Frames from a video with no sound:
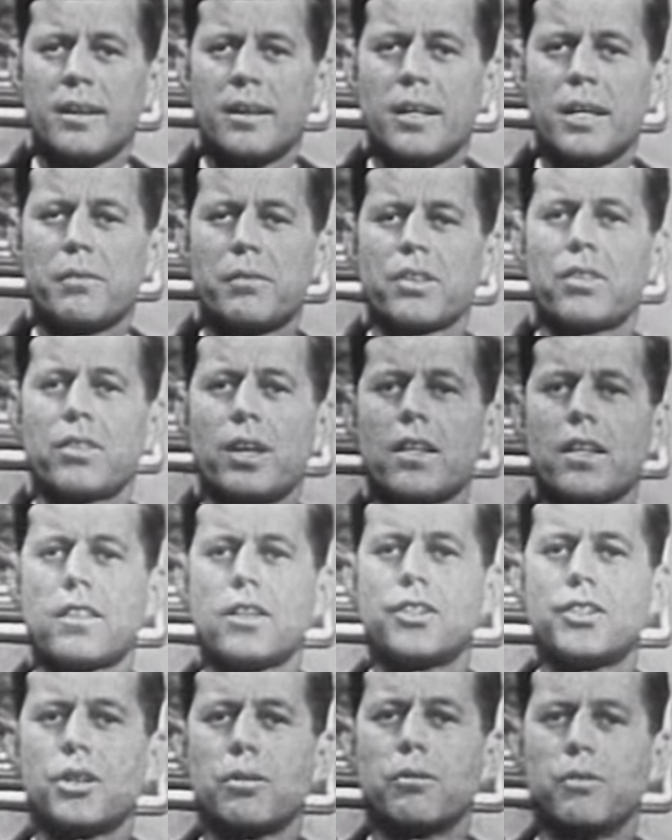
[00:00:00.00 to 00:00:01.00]
Never think
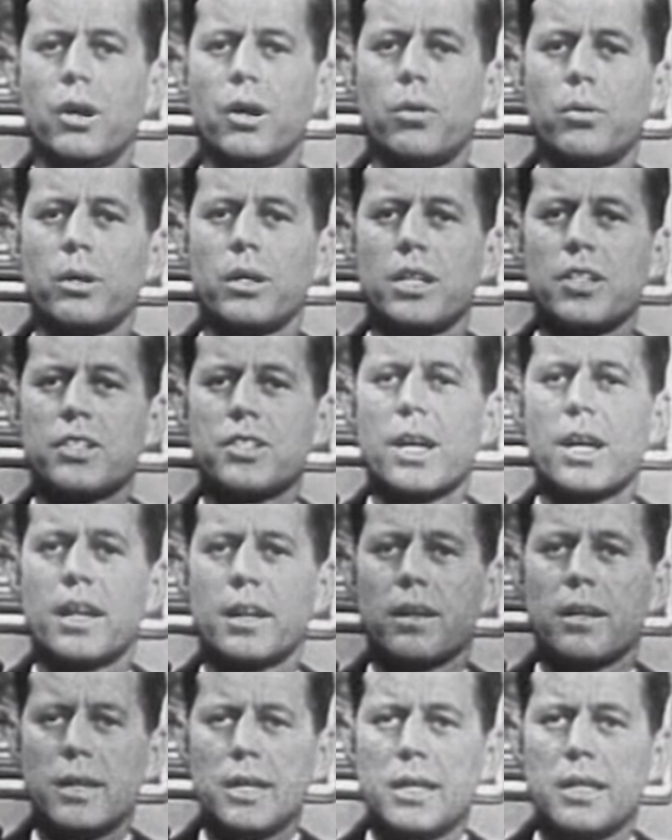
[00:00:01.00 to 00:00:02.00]
that your vote is
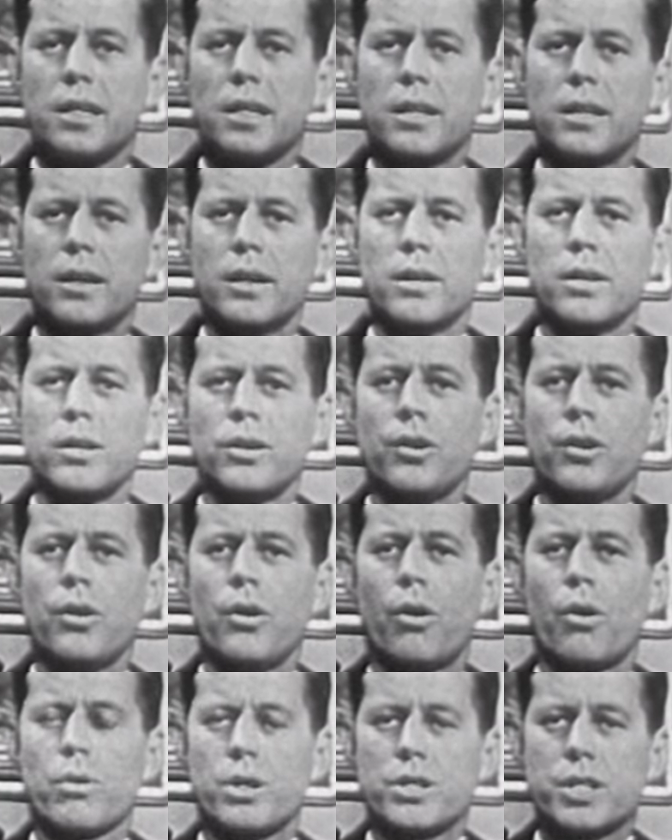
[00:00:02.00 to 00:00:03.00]
not needed
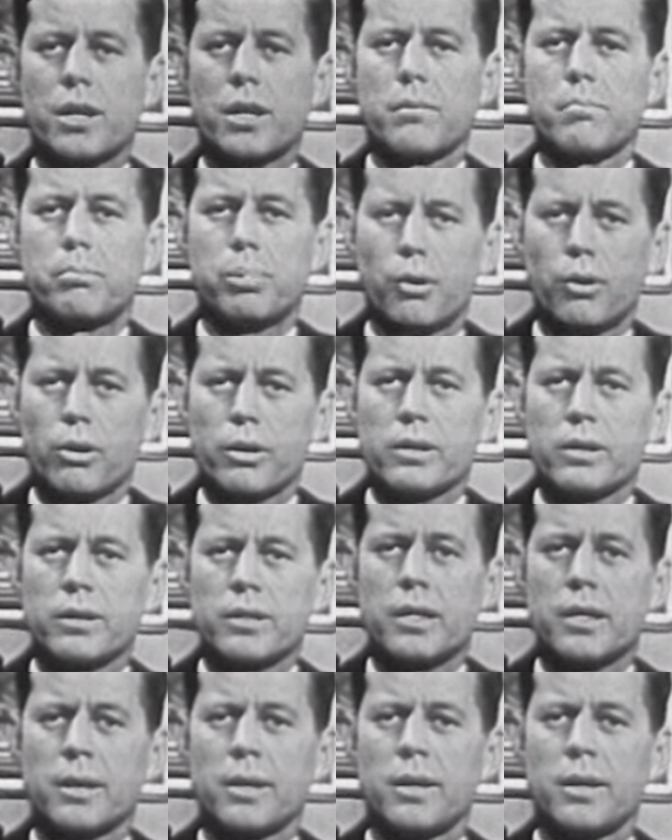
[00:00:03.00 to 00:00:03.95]
or is unimportant.